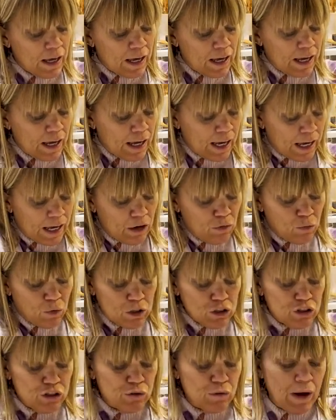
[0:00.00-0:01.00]
And
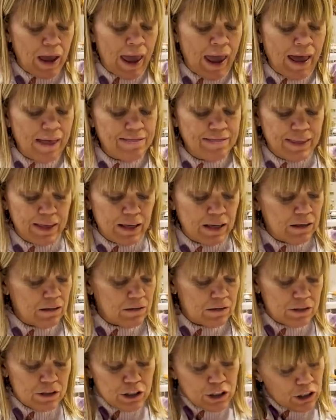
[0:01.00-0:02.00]
once you add
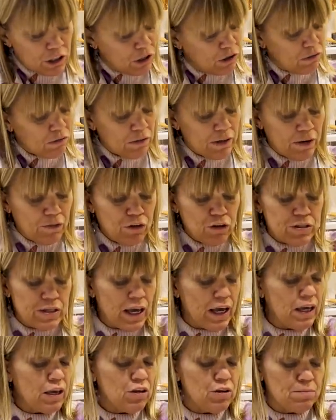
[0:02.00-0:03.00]
this, you know, give or
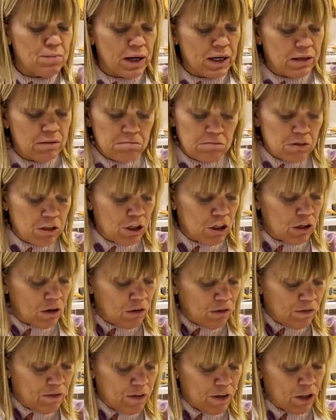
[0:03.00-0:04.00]
take, you might, you
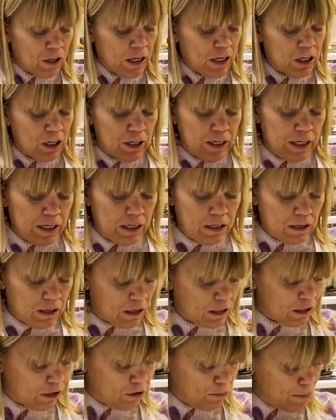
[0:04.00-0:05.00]
know, feel like you need
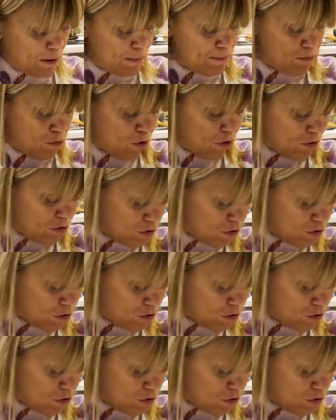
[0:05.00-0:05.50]
a little bit more.